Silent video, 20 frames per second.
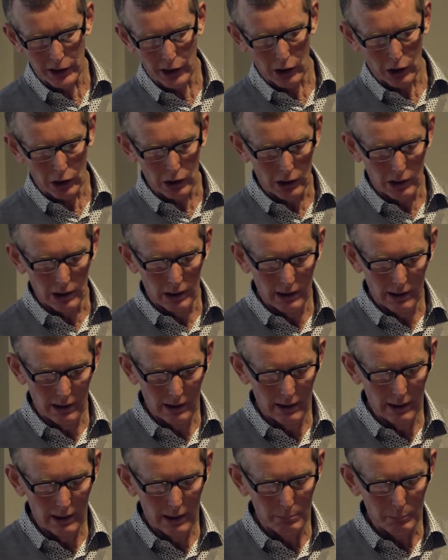ago,
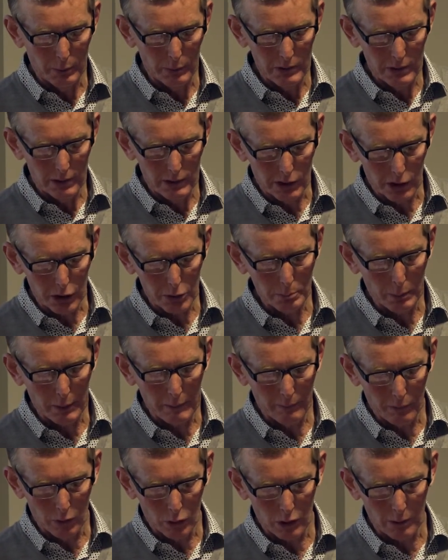just
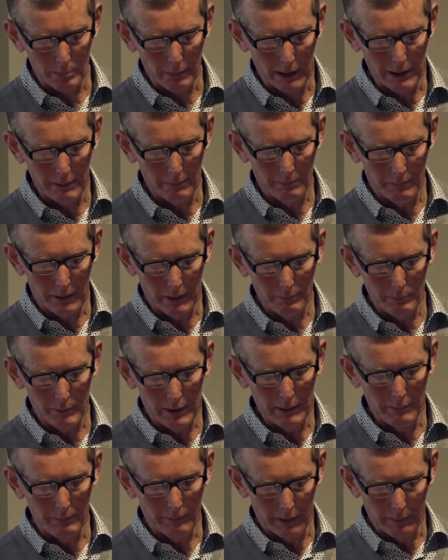before my
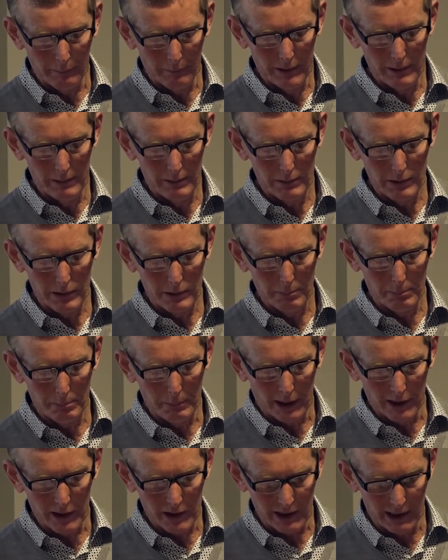55th
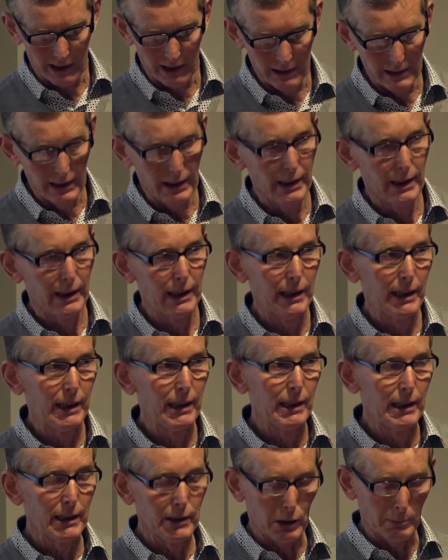birthday.
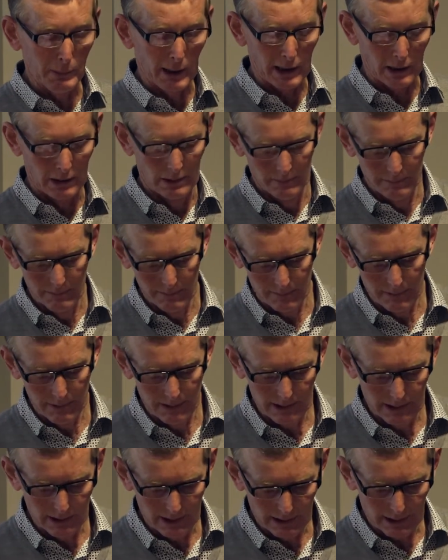Tomorrow,
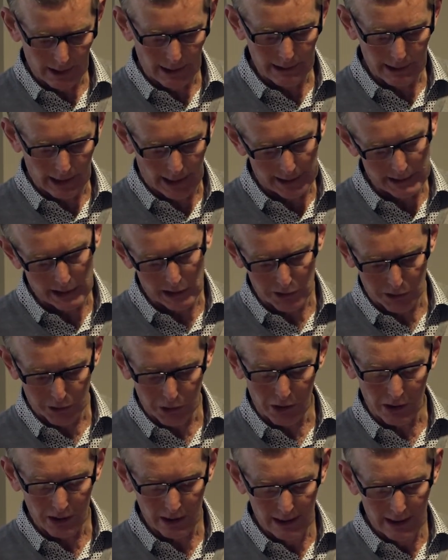I got a
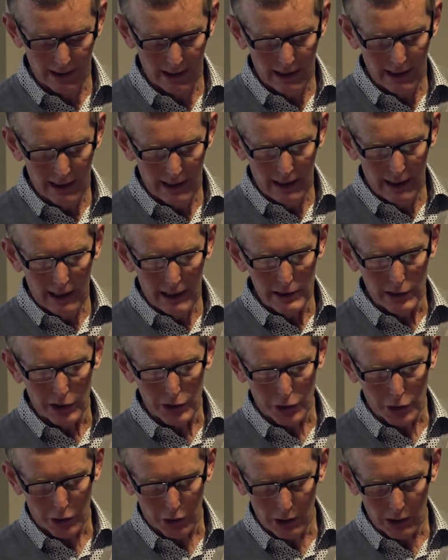stroke. The
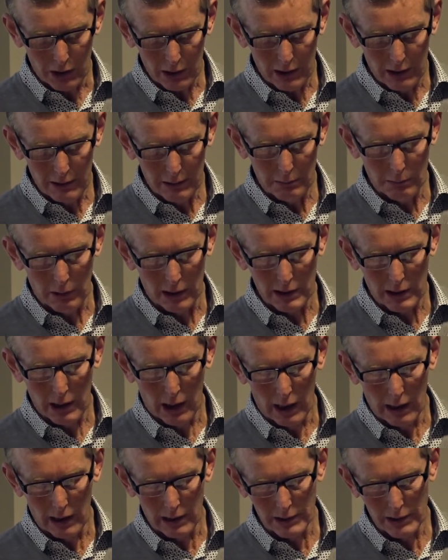stroke was
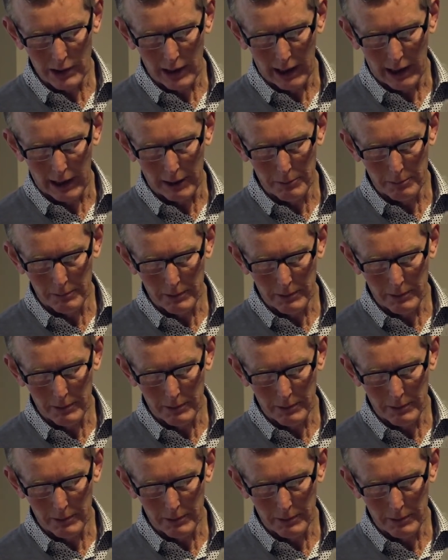caused as